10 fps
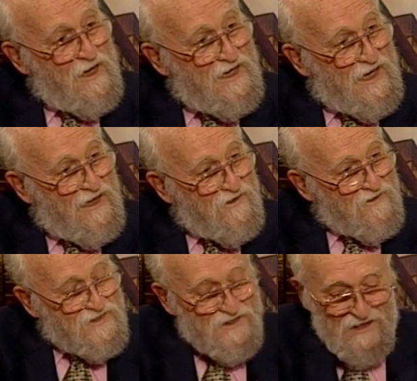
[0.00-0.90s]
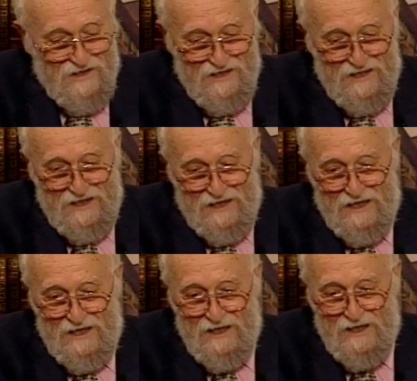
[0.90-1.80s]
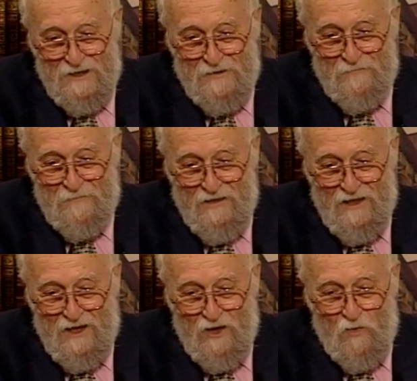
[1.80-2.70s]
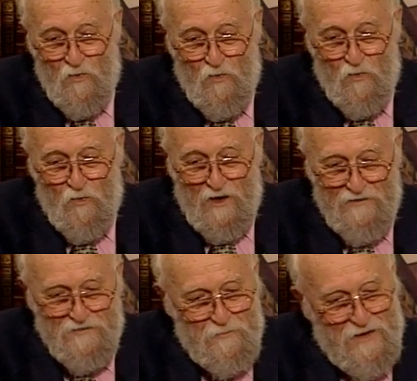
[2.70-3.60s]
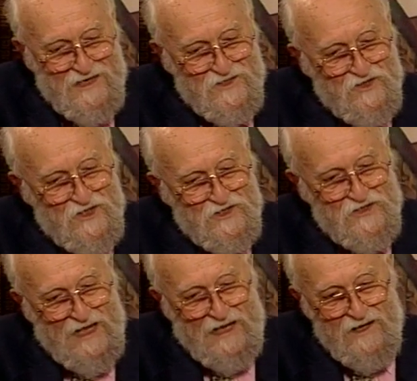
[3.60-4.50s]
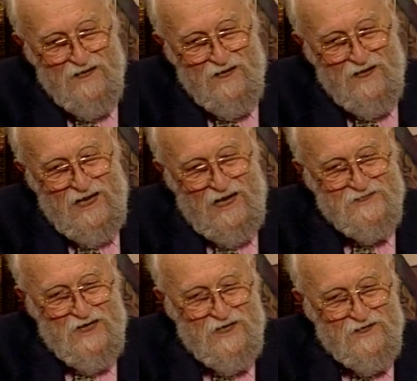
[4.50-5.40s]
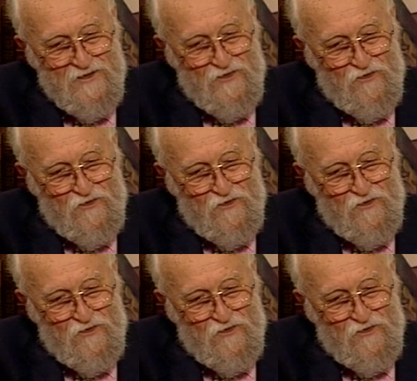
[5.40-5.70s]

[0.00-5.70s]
many others. One of the passages that, as I